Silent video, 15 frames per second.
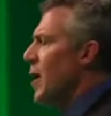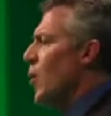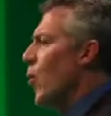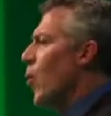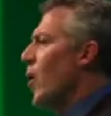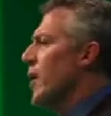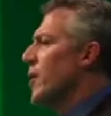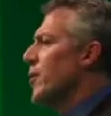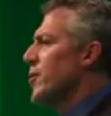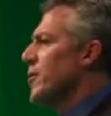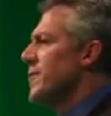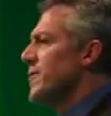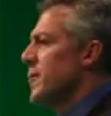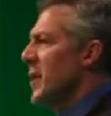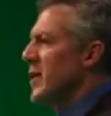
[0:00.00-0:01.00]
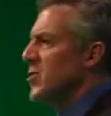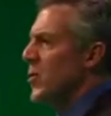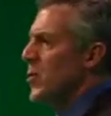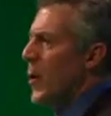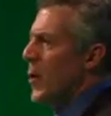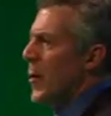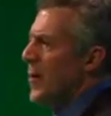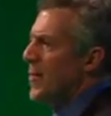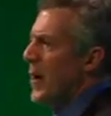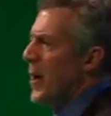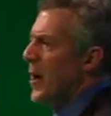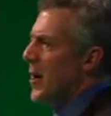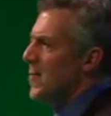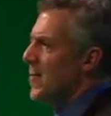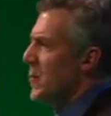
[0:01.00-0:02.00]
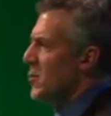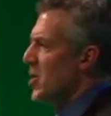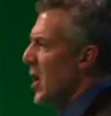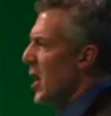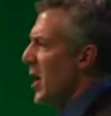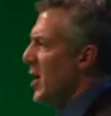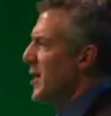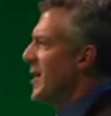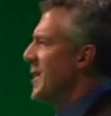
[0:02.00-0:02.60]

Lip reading: What other information do I want to find out from John